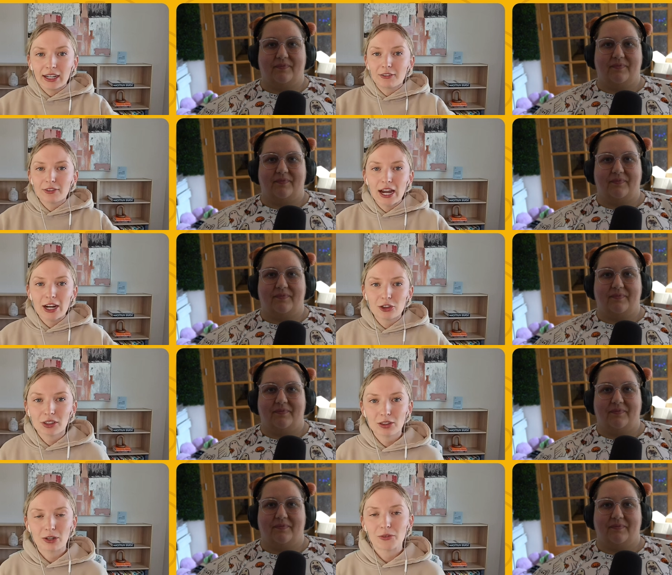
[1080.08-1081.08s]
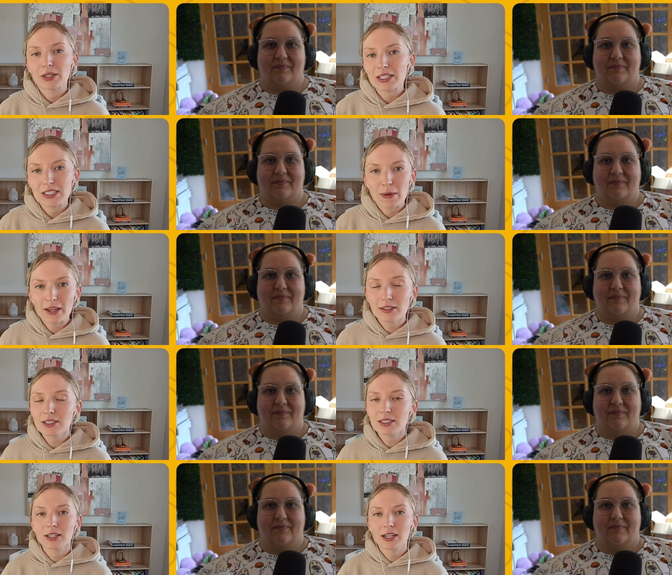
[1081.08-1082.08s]
Speaker 1: naturally grow and expand.
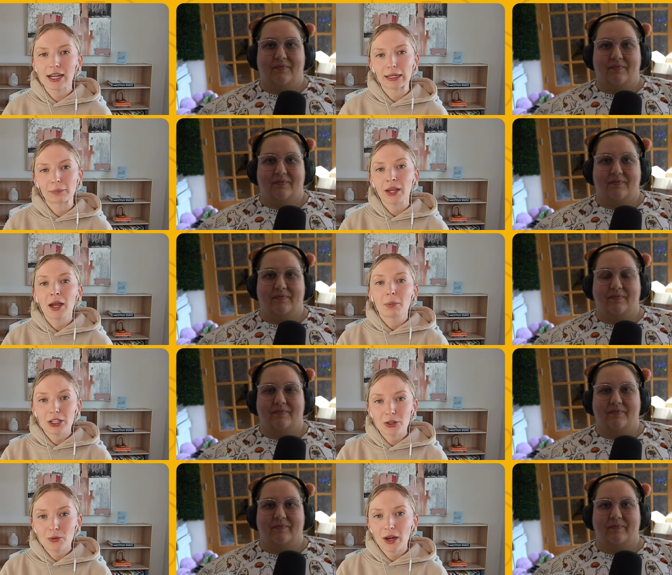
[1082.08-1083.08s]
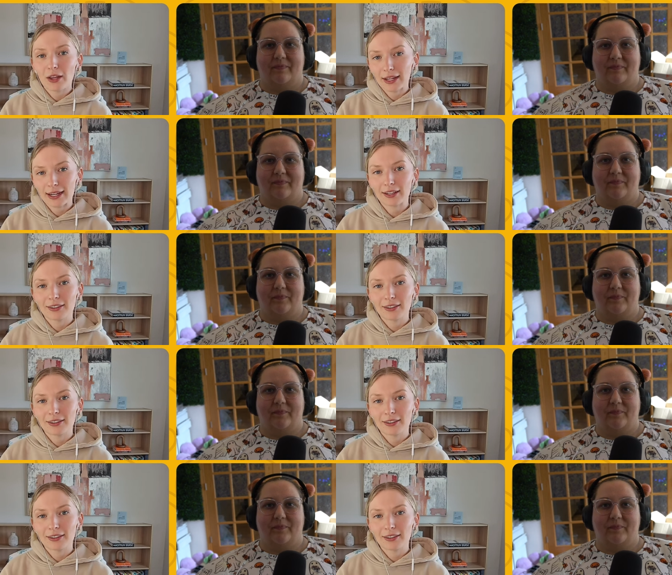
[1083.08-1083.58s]
But you, unlike